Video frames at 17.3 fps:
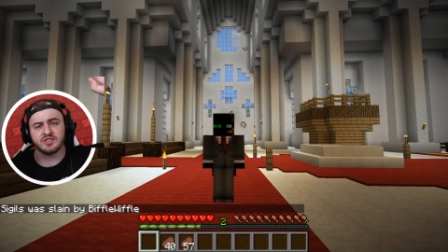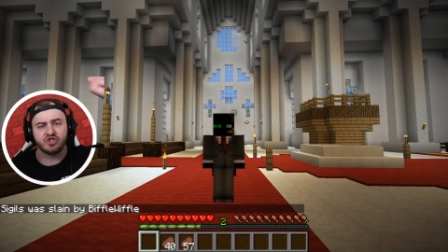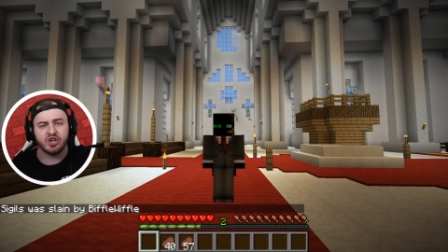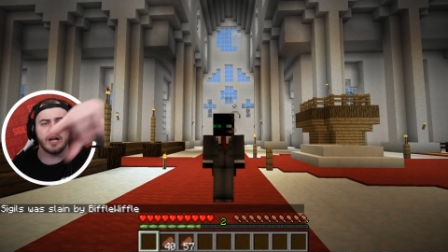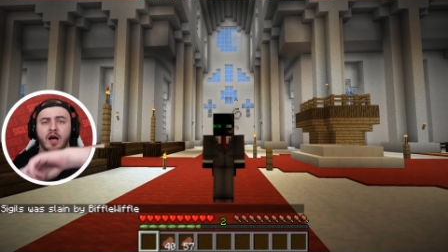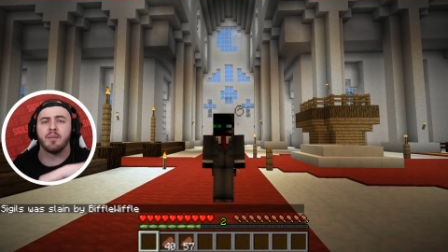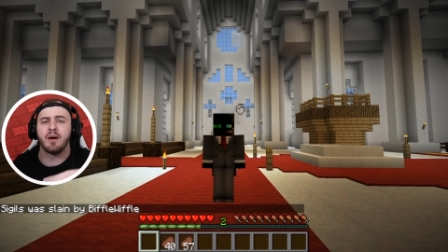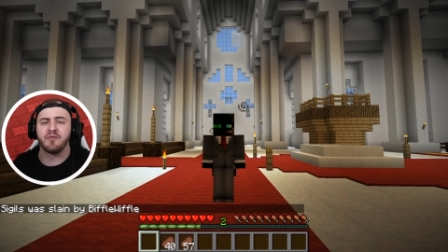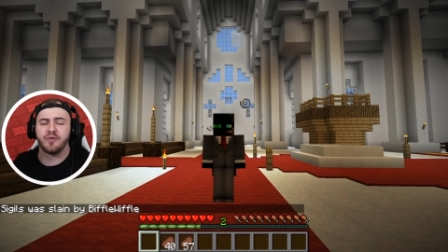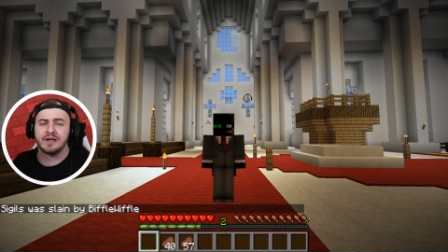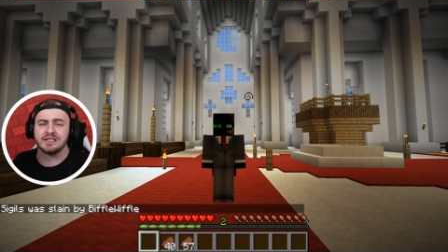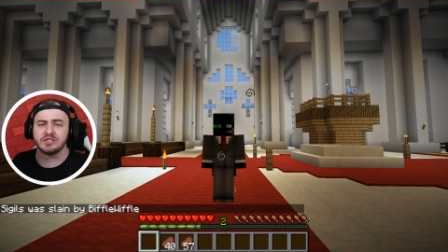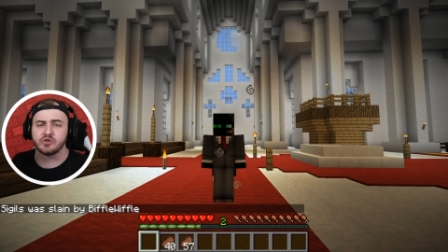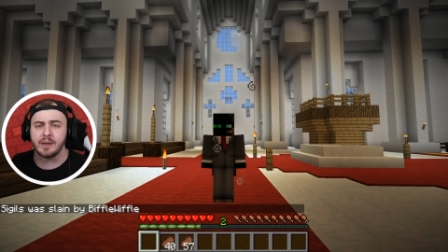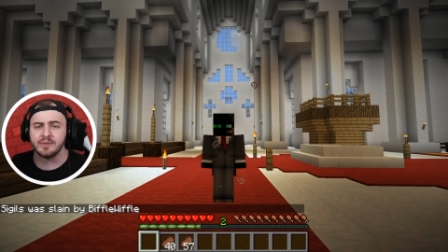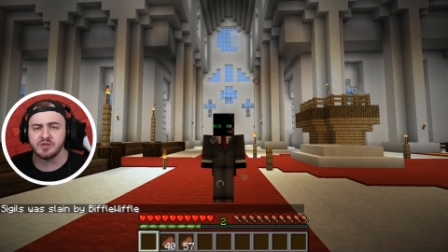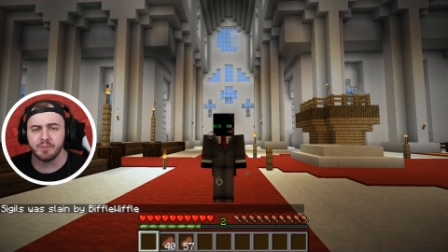Check out my friend's
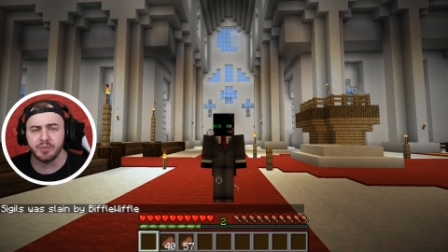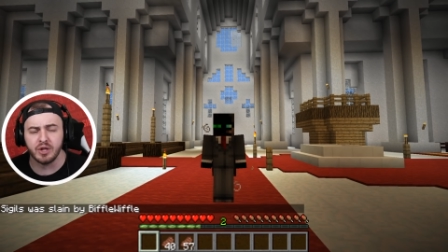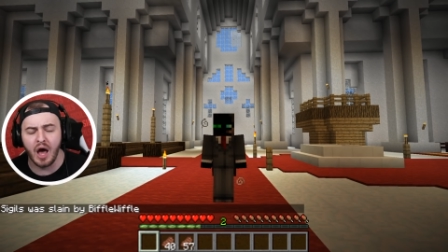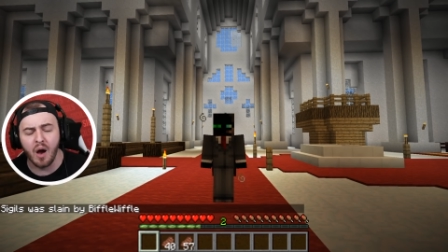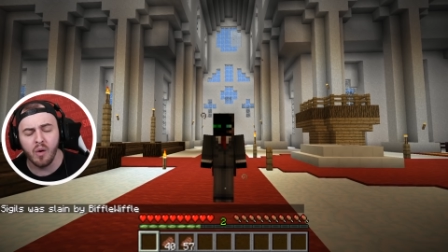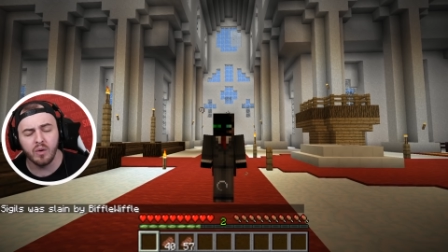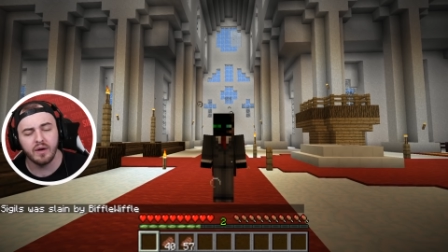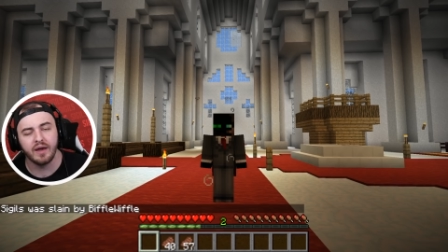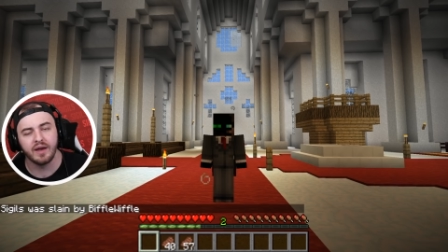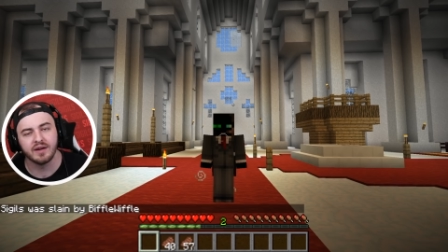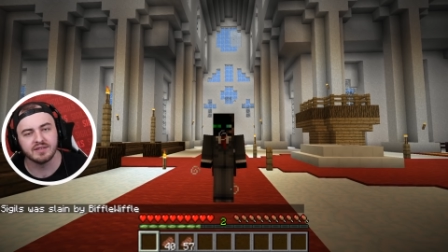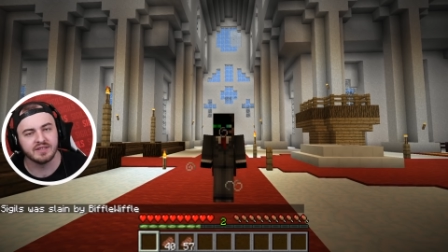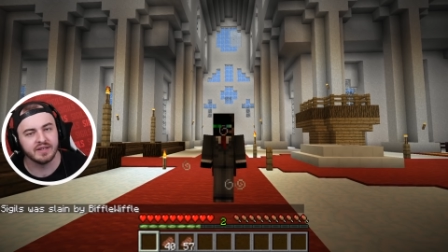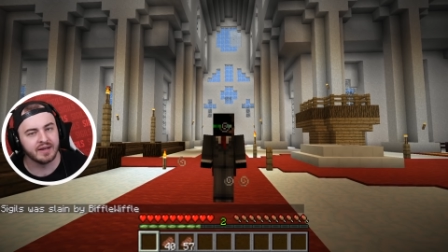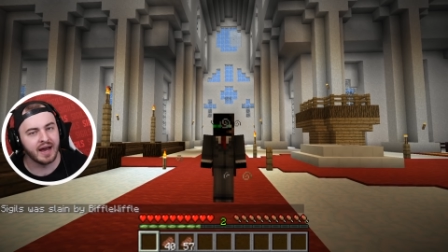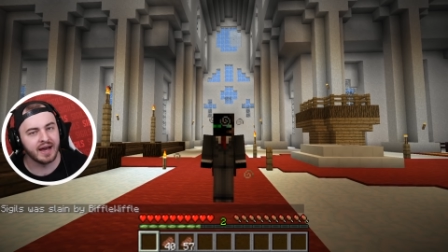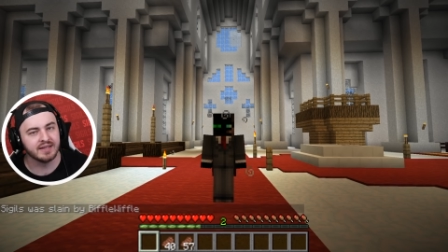description below, and I'll
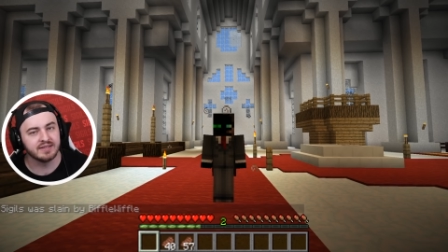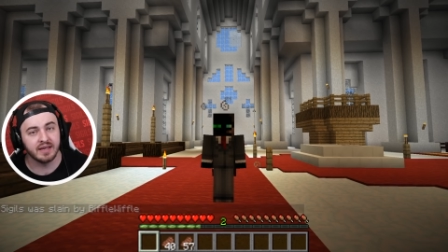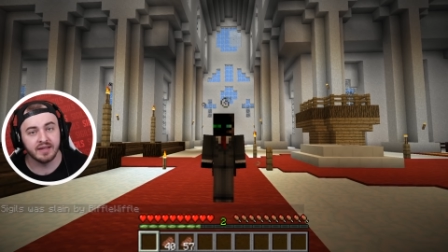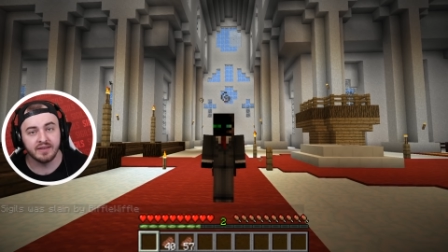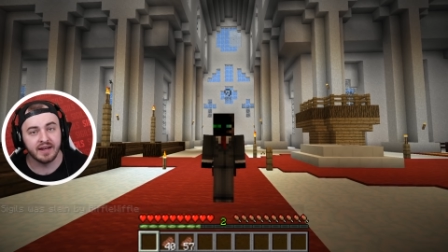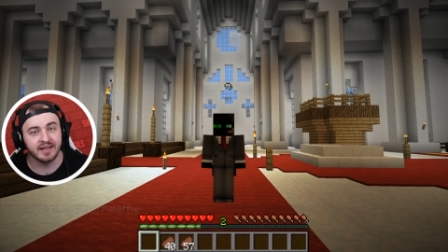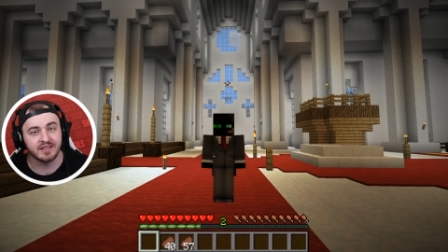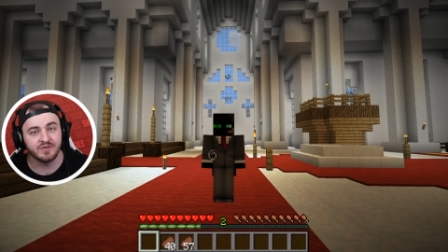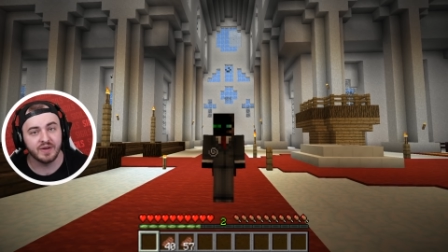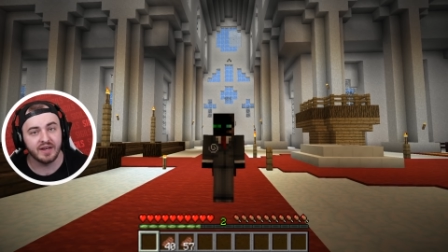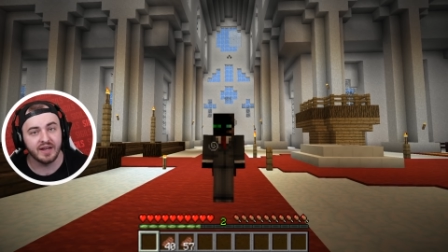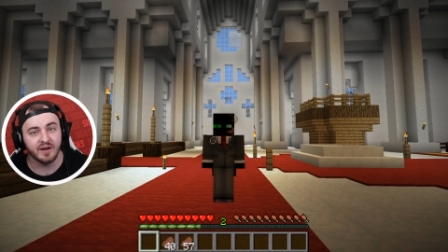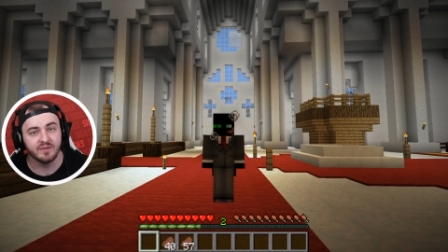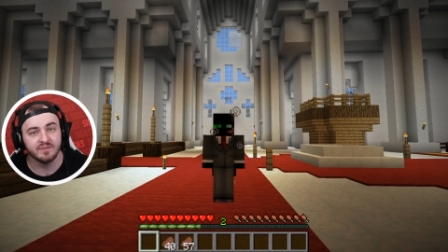see you guys in the next video.